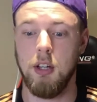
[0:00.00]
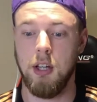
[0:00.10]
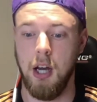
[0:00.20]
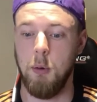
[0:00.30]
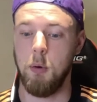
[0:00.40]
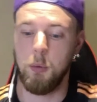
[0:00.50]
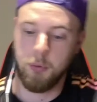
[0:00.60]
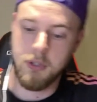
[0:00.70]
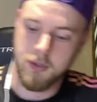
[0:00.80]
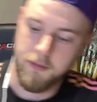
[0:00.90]
when we
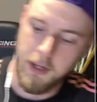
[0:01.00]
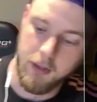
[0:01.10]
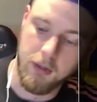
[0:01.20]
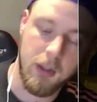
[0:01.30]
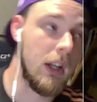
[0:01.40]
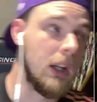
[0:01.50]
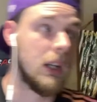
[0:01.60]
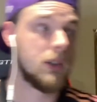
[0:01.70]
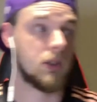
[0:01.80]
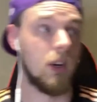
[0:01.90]
reached the final.
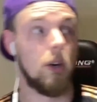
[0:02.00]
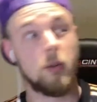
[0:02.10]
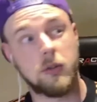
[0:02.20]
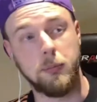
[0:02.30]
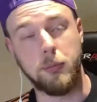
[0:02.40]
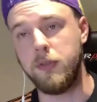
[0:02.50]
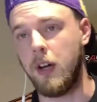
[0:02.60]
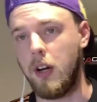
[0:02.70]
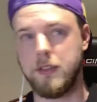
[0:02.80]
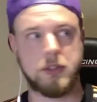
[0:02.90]
So
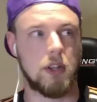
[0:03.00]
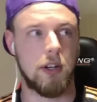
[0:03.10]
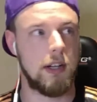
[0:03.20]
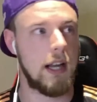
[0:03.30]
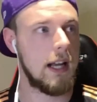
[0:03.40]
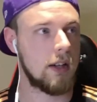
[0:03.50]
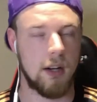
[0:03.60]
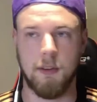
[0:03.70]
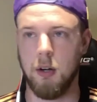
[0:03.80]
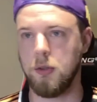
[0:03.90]
Buffon obviously started in net.
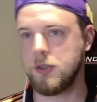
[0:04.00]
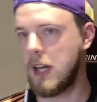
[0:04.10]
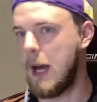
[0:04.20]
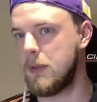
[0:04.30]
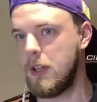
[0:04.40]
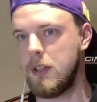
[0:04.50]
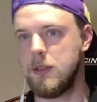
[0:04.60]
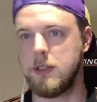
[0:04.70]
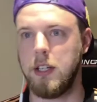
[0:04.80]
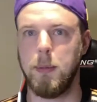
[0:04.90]
Cannavaro was captain,
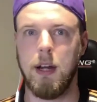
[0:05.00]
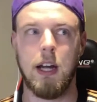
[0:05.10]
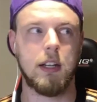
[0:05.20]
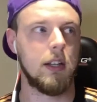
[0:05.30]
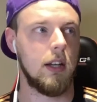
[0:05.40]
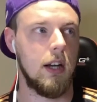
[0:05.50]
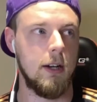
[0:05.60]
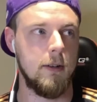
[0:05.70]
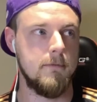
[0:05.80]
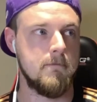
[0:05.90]
center back,
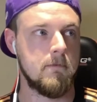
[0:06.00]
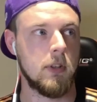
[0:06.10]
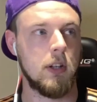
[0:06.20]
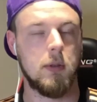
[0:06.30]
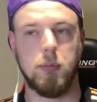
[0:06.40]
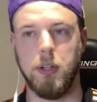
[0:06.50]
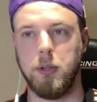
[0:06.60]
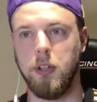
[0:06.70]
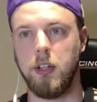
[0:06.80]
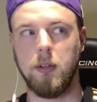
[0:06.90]
played a
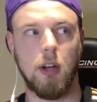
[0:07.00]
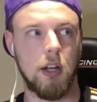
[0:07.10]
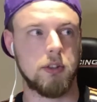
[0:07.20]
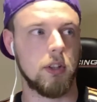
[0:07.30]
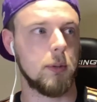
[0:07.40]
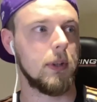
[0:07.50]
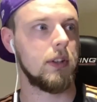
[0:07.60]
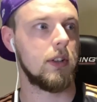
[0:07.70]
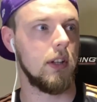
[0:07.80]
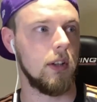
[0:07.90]
really good
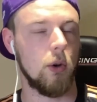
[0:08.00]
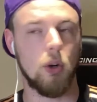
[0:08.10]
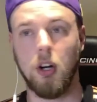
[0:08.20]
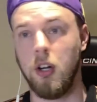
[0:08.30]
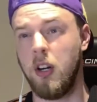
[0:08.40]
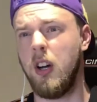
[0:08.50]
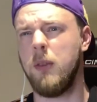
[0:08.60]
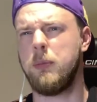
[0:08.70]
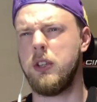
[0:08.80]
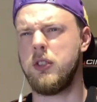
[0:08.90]
tournament. And all,
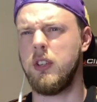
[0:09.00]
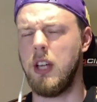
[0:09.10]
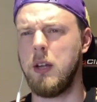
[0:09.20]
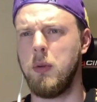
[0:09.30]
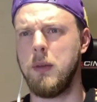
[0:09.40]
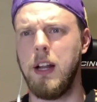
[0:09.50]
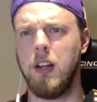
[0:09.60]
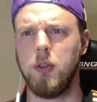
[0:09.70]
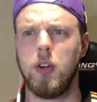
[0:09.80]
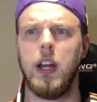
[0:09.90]
I'm pretty sure, he won the
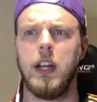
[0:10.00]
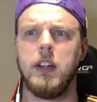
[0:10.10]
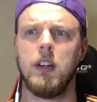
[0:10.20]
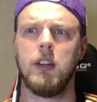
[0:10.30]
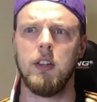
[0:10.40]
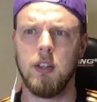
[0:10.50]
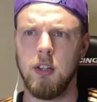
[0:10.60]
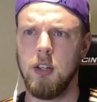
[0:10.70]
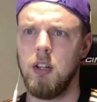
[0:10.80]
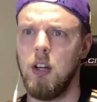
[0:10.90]
Ballon d'Or that year.
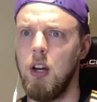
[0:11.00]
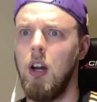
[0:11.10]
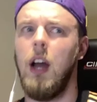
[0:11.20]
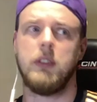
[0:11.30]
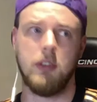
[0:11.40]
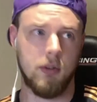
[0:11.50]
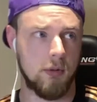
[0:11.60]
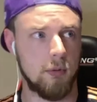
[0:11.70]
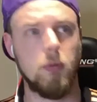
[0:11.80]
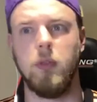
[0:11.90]
After
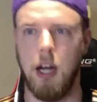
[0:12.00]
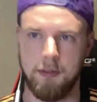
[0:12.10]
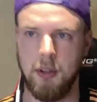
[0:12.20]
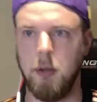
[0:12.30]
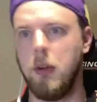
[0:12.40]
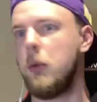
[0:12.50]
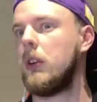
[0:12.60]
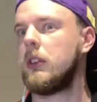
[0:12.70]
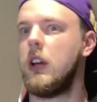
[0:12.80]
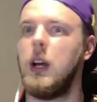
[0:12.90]
they won the
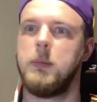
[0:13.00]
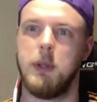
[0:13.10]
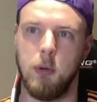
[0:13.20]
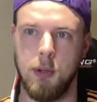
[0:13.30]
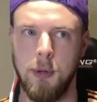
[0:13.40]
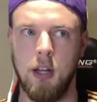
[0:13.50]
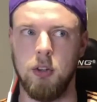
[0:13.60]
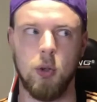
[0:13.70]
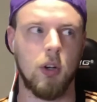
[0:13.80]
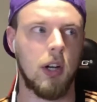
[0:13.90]
World Cup, he won the
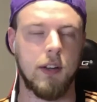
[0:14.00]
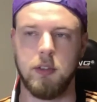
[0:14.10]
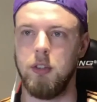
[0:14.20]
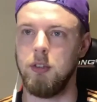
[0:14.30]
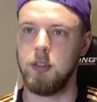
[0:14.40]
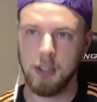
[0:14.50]
Ballon d'Or after